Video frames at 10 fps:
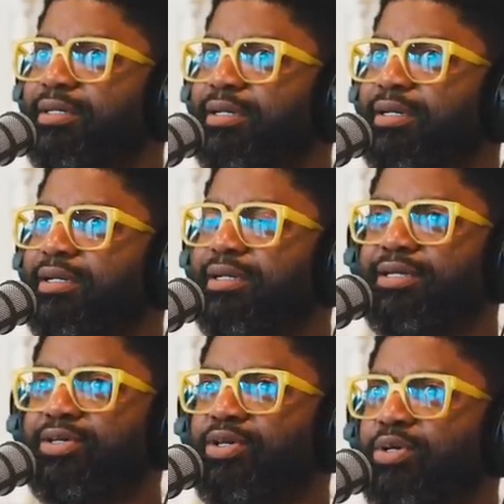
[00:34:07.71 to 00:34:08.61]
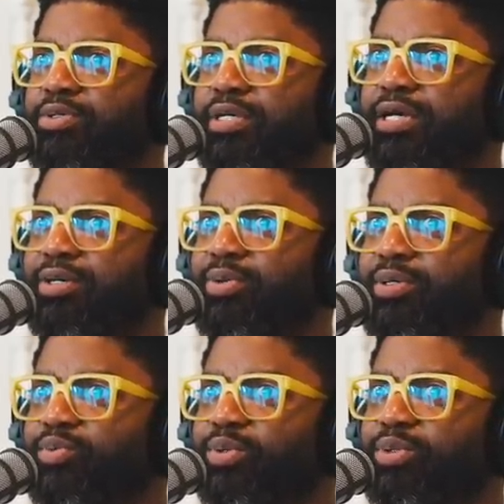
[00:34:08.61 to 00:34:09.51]
And, and, you know, so I go in
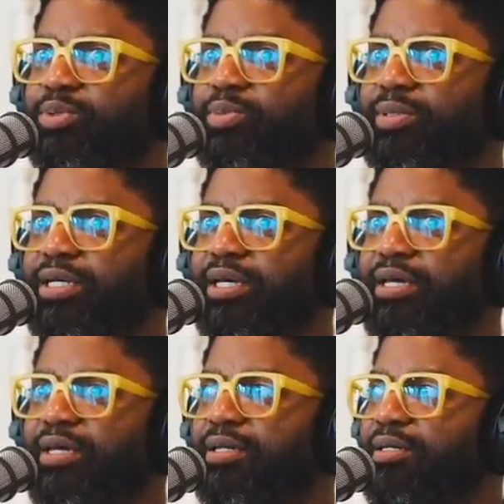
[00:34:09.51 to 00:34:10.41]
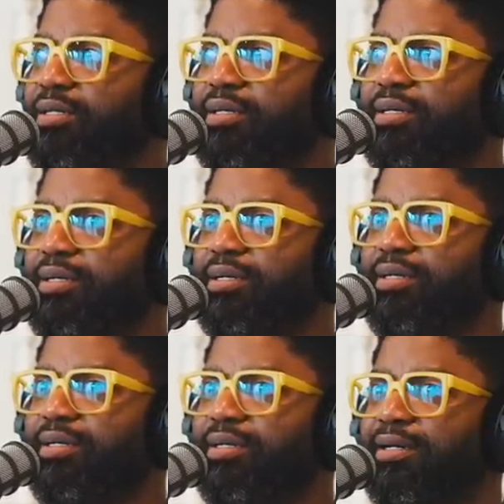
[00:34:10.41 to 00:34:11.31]
the room and
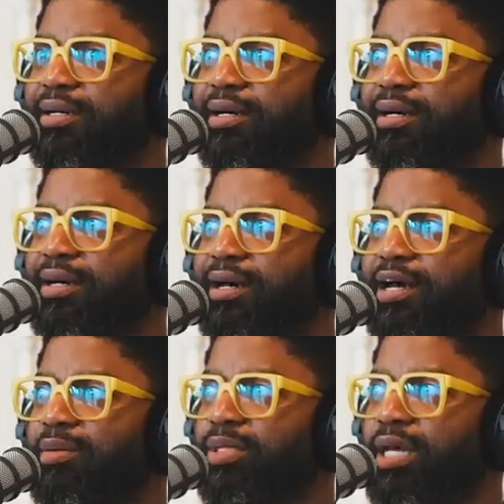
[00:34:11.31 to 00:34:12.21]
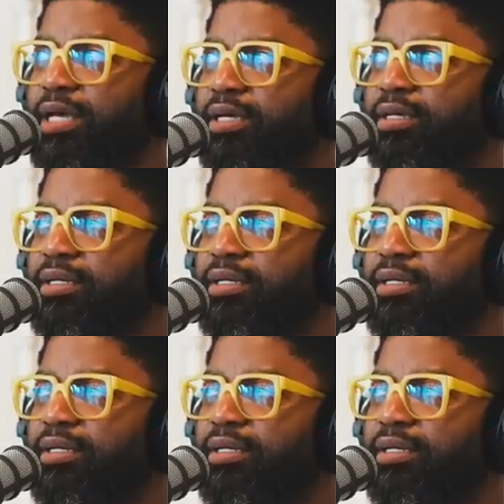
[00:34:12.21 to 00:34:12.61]
I'm like,